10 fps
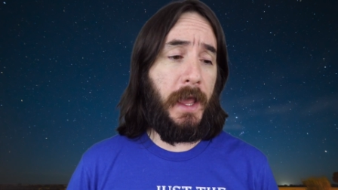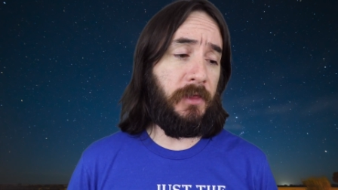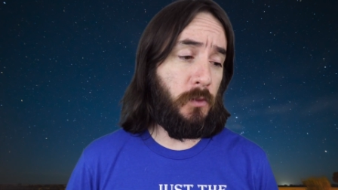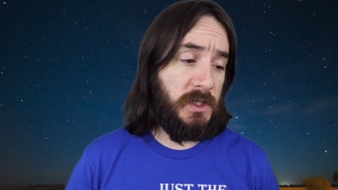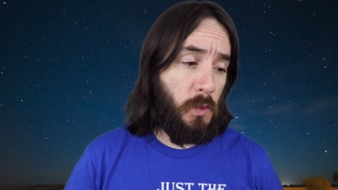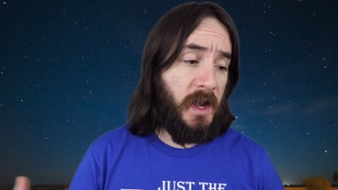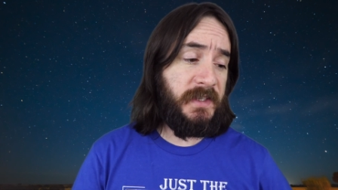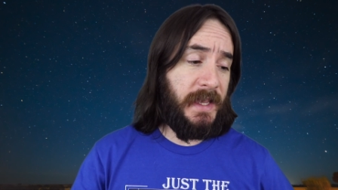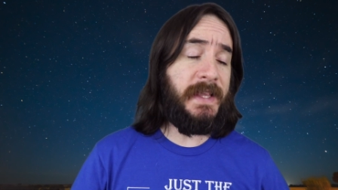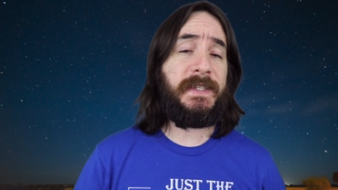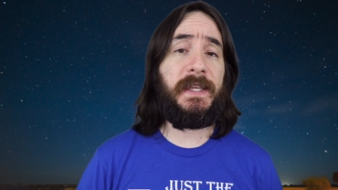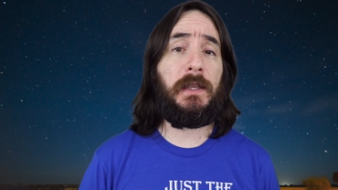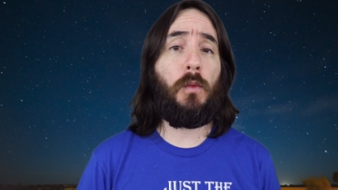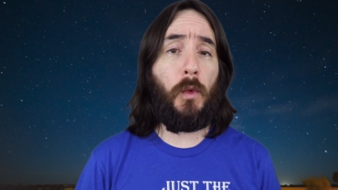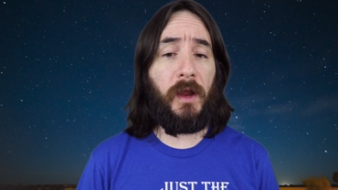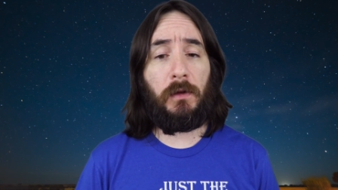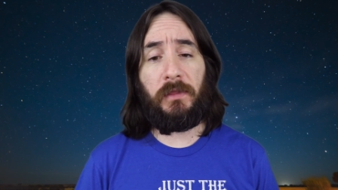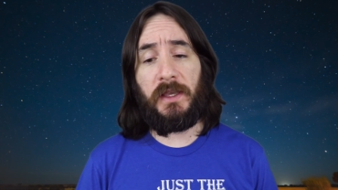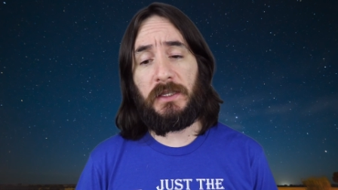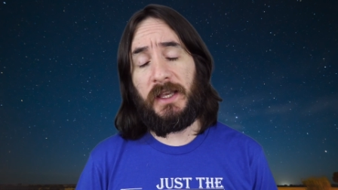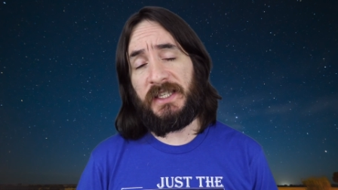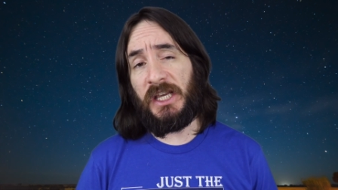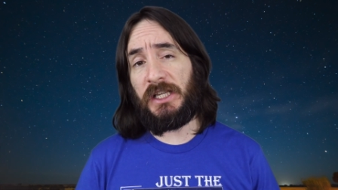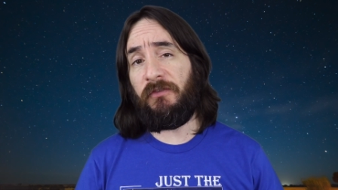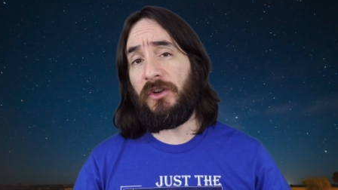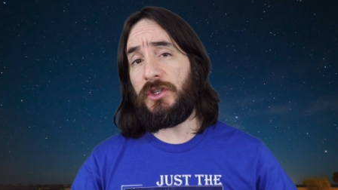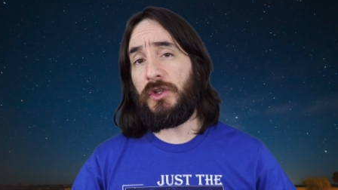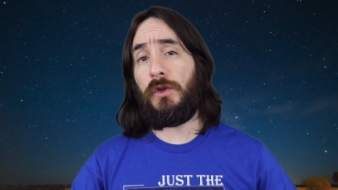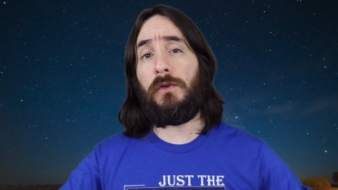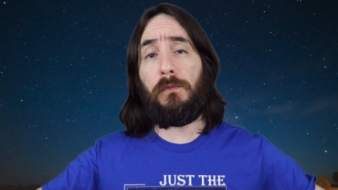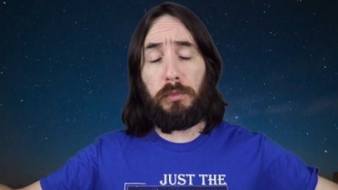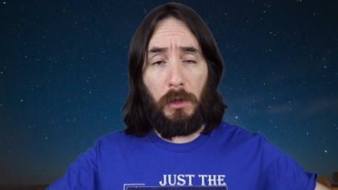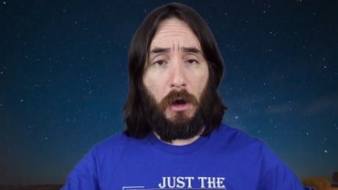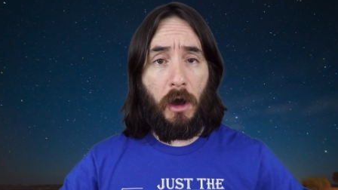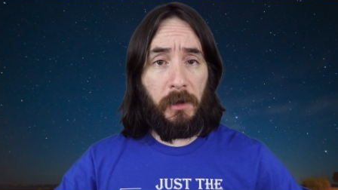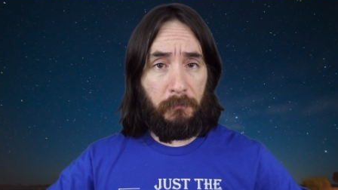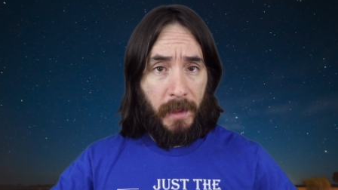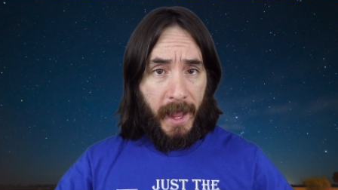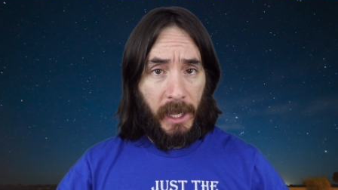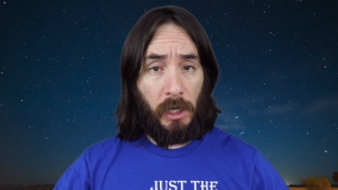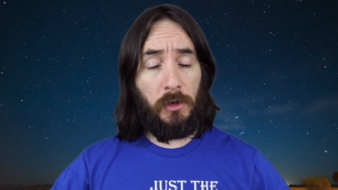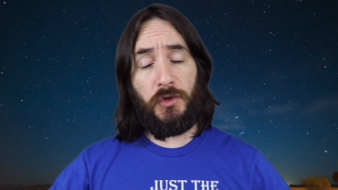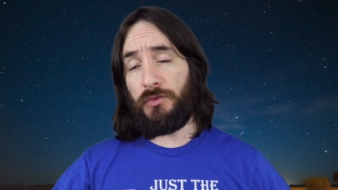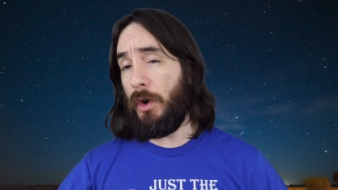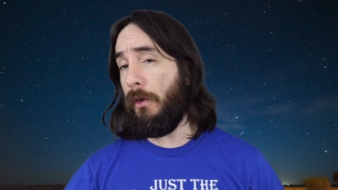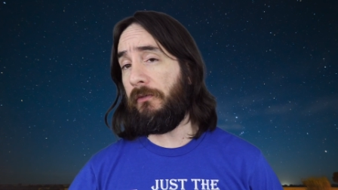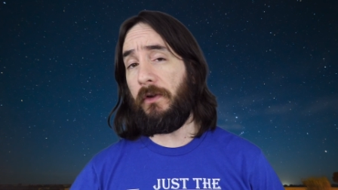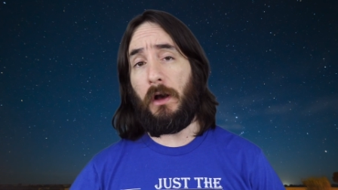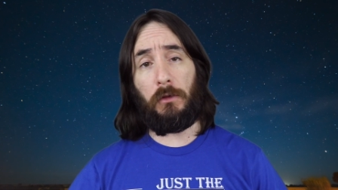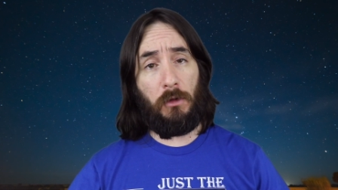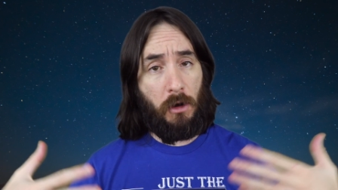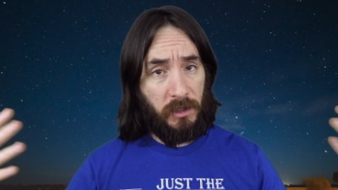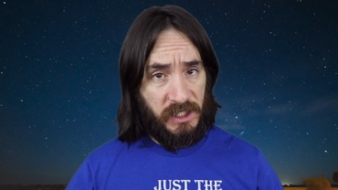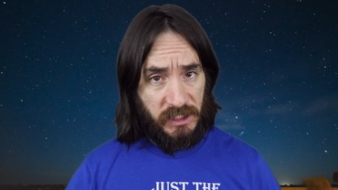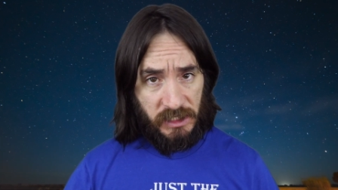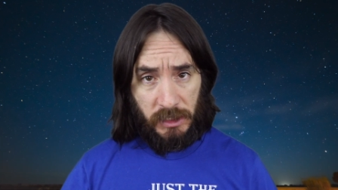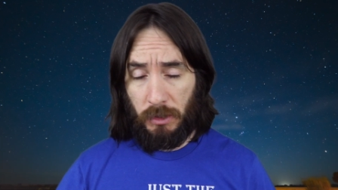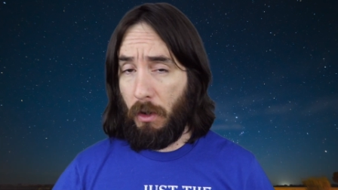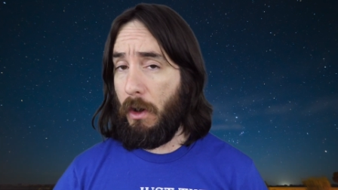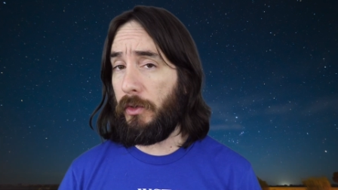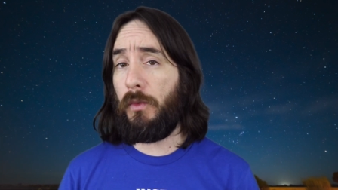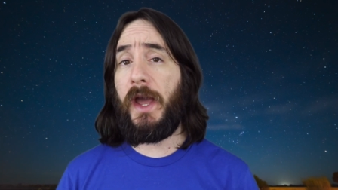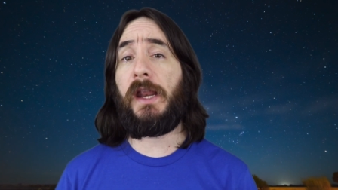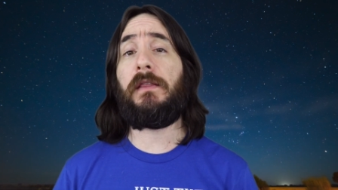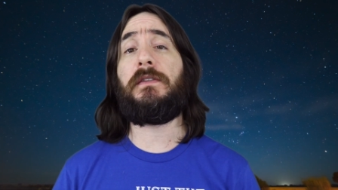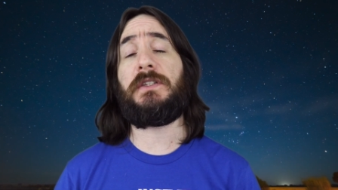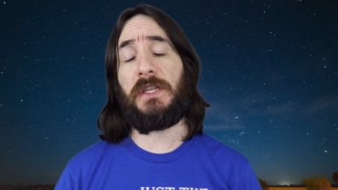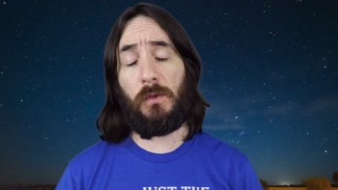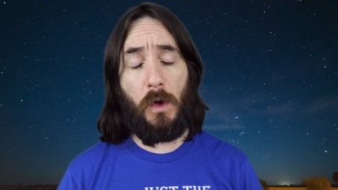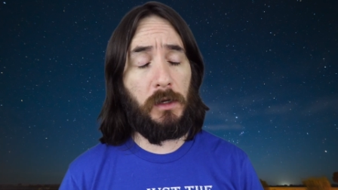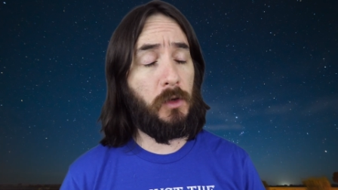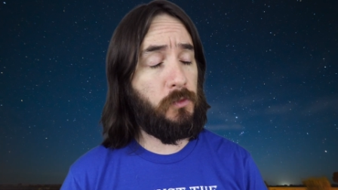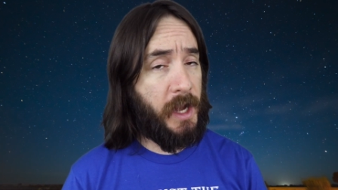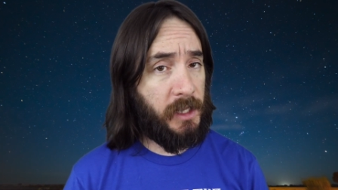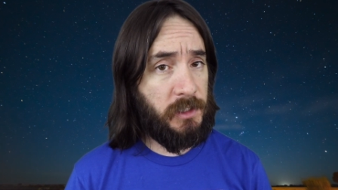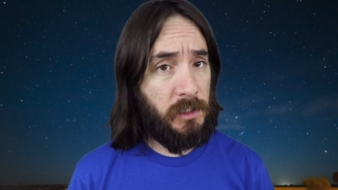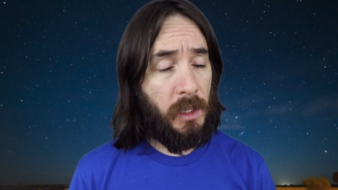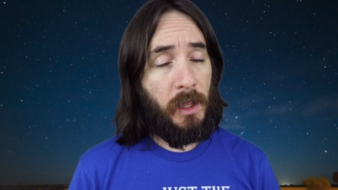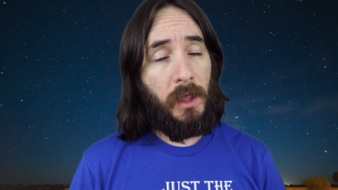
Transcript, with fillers: And there was one incident where this 6'2" blonde man drove a long distance all the way to Skinwalker Ranch